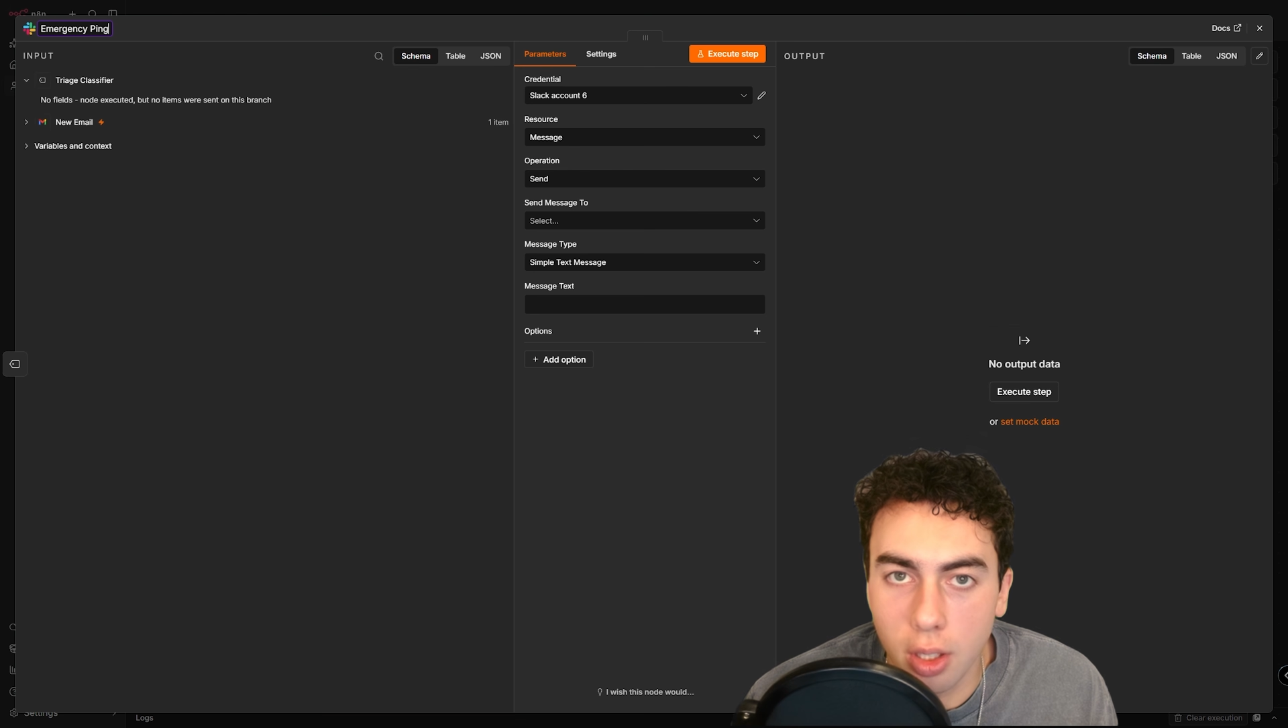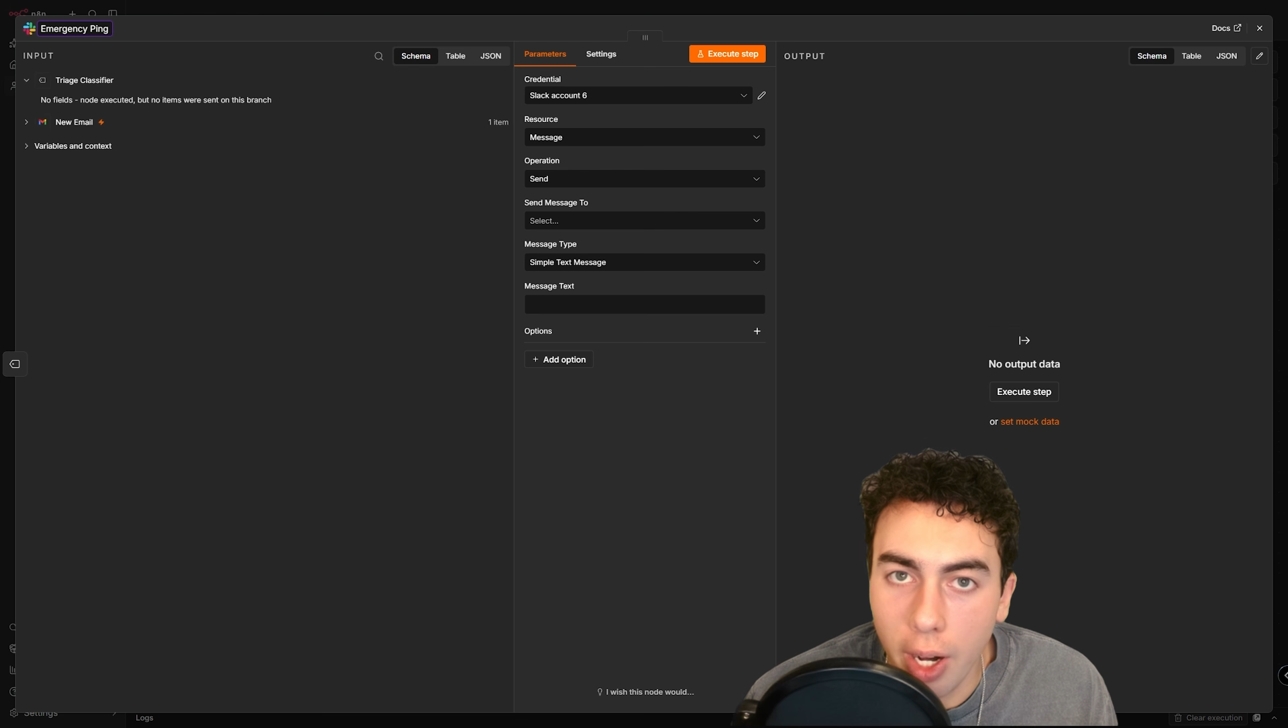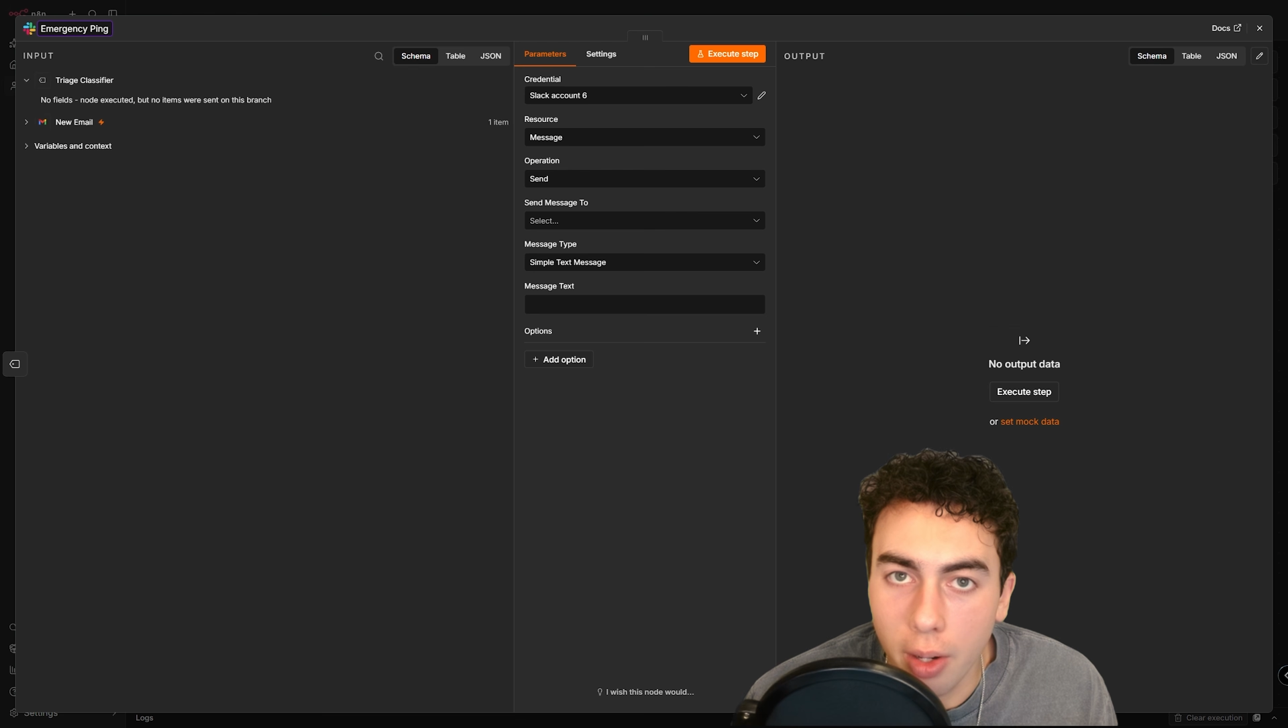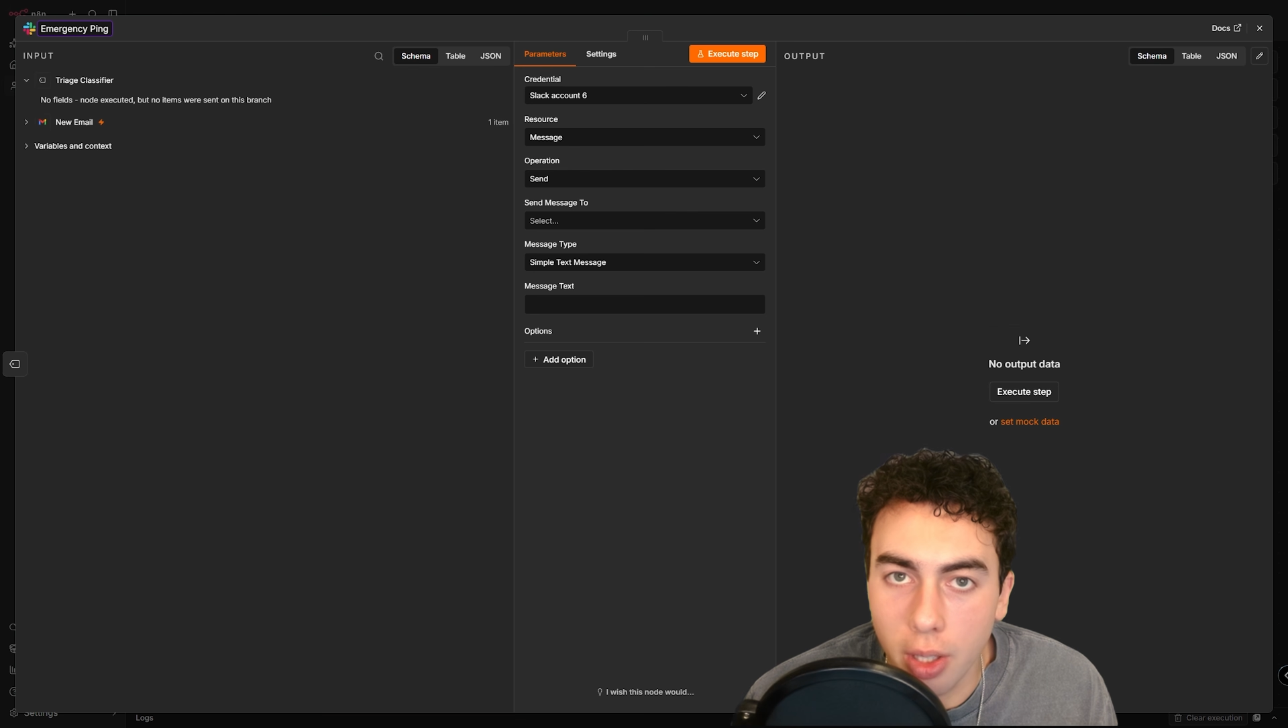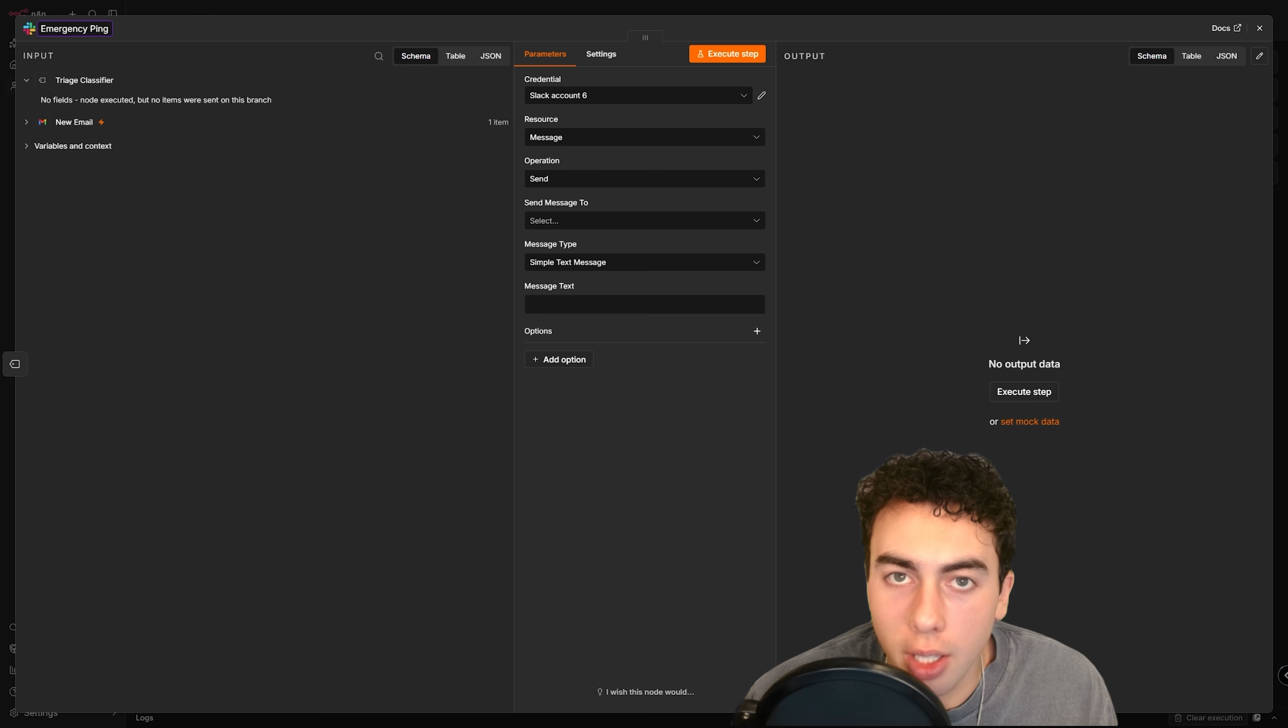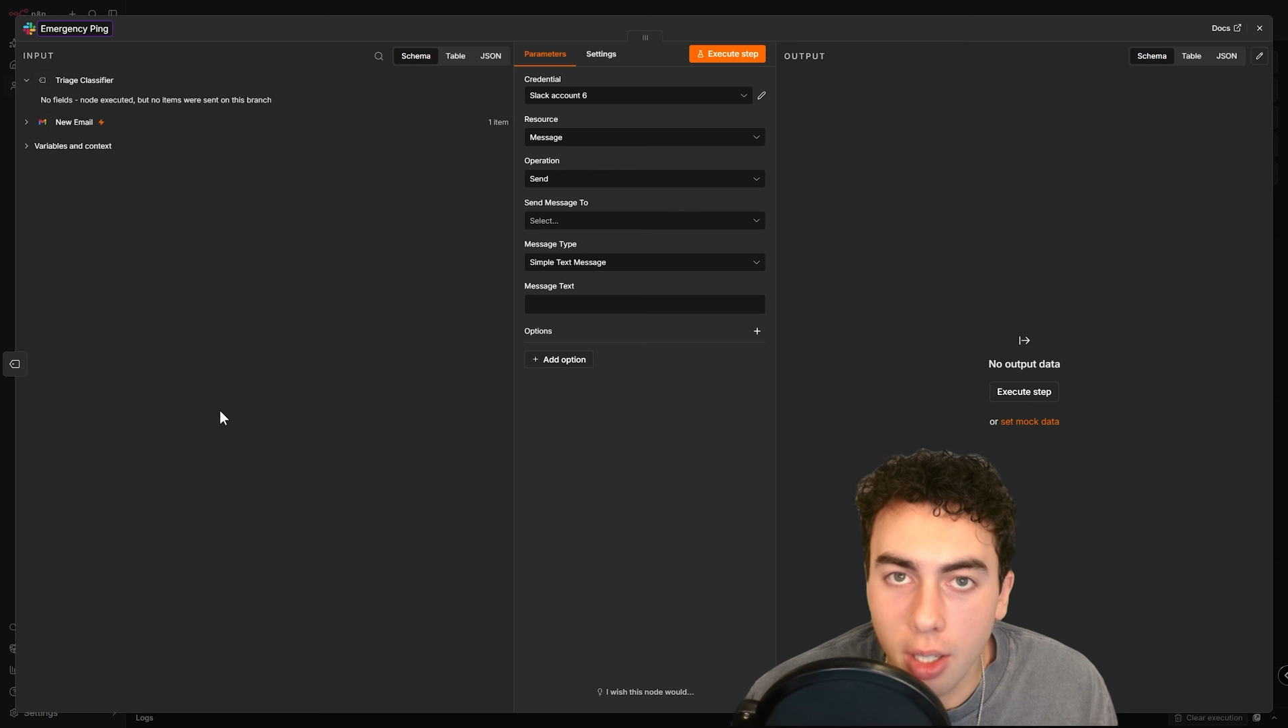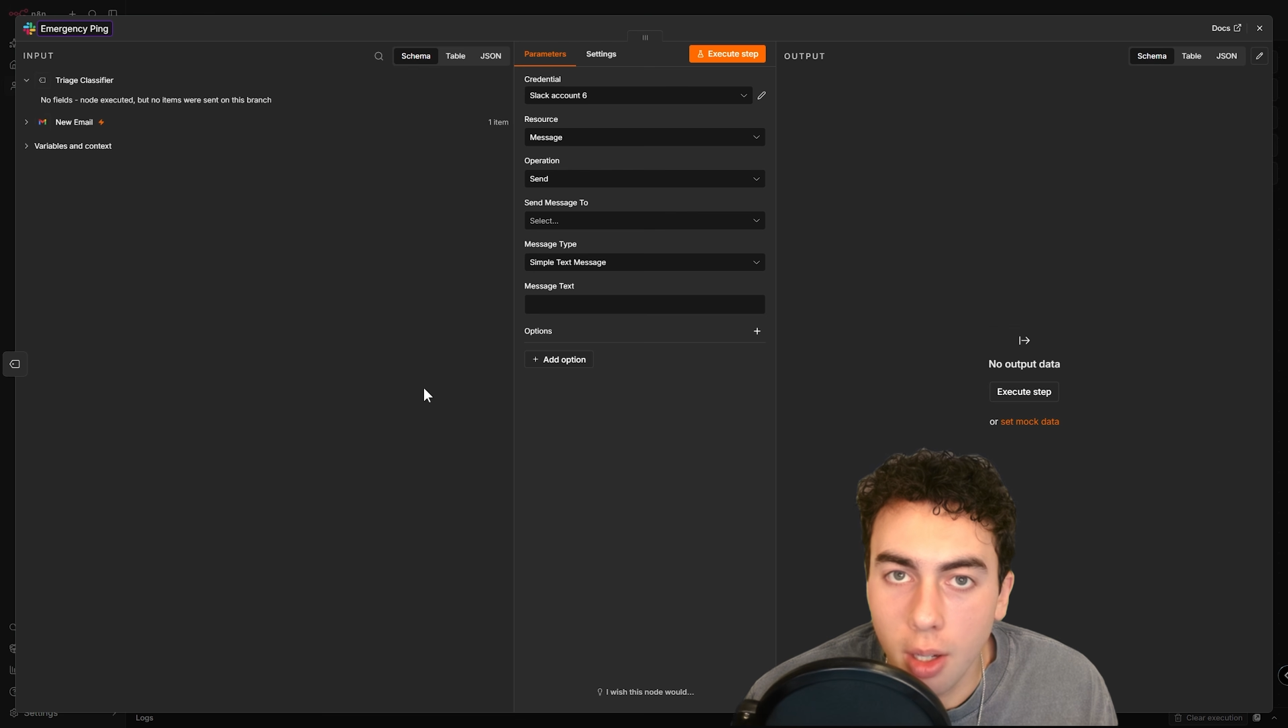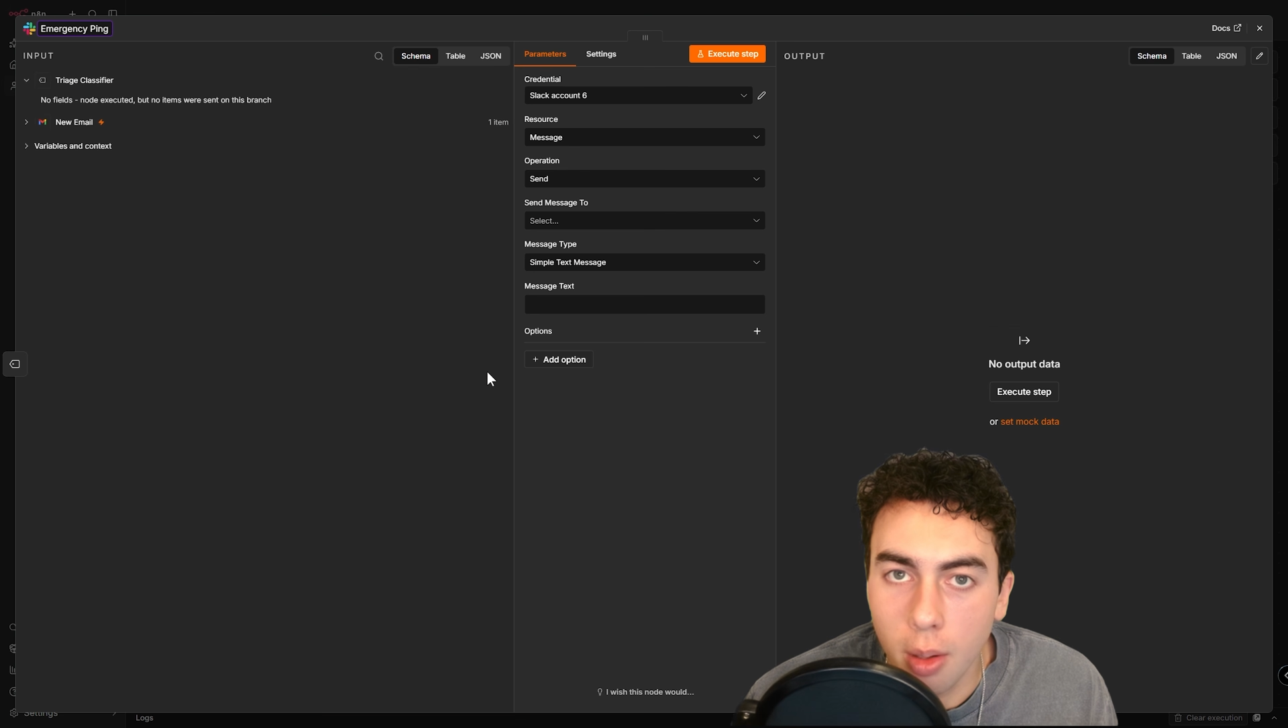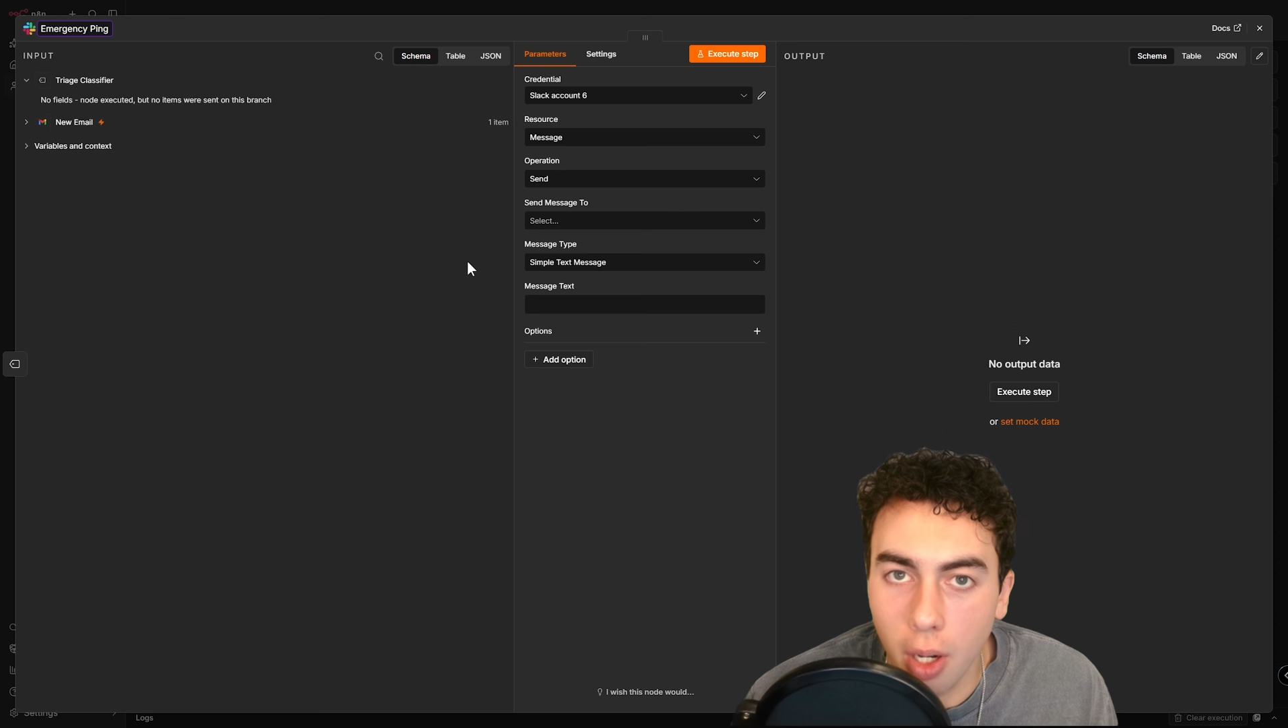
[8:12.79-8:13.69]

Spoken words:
Rarely,